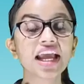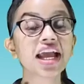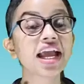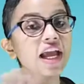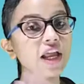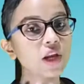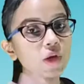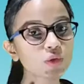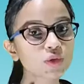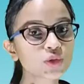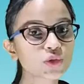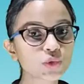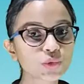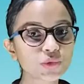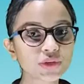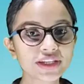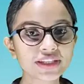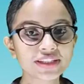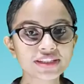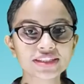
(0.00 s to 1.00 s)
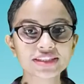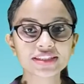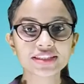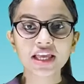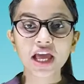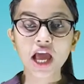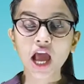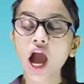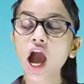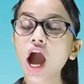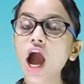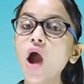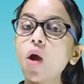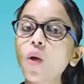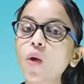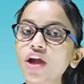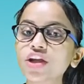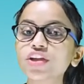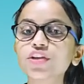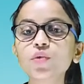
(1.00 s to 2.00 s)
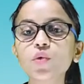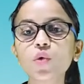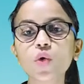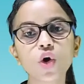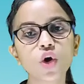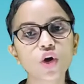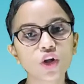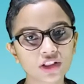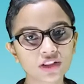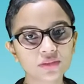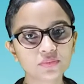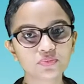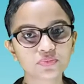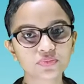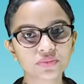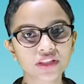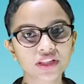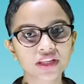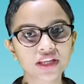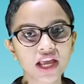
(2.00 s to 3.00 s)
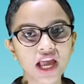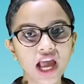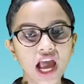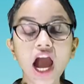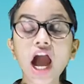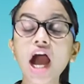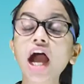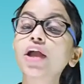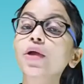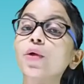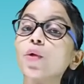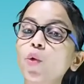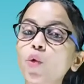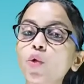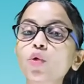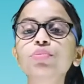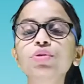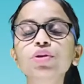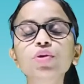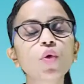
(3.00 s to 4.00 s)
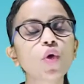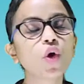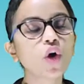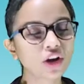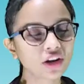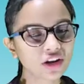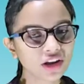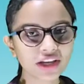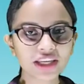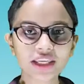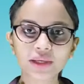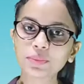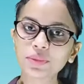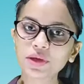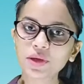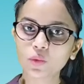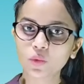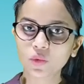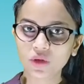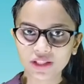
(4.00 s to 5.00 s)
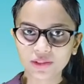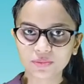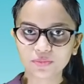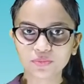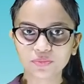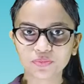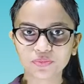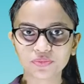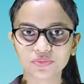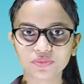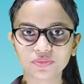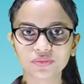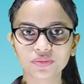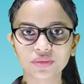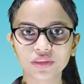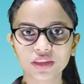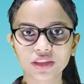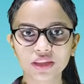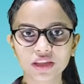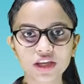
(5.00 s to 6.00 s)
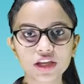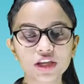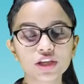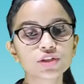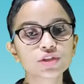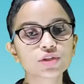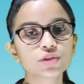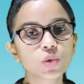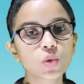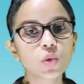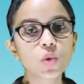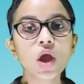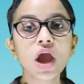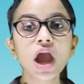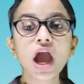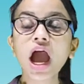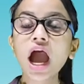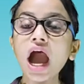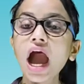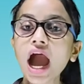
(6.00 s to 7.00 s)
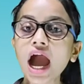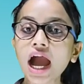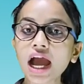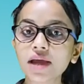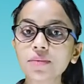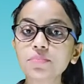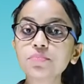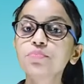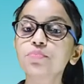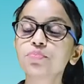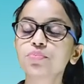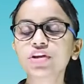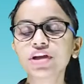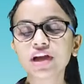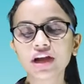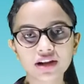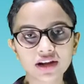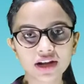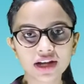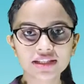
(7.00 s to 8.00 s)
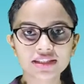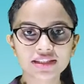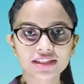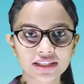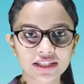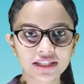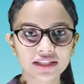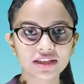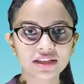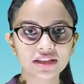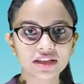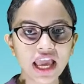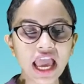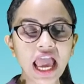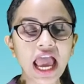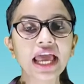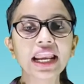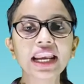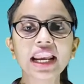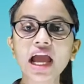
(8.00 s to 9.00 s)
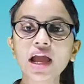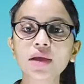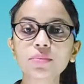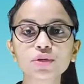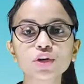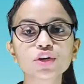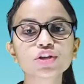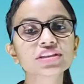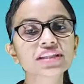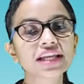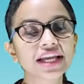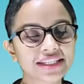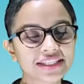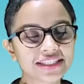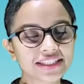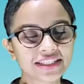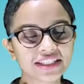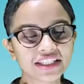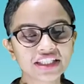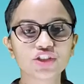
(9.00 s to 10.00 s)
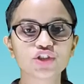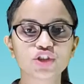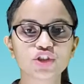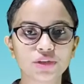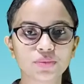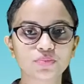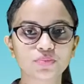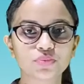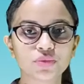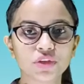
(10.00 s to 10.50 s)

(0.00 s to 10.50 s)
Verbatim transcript: Hello students, how are you all? I hope you all are keeping well. So, I am Priyanka Singh and I am your science teacher.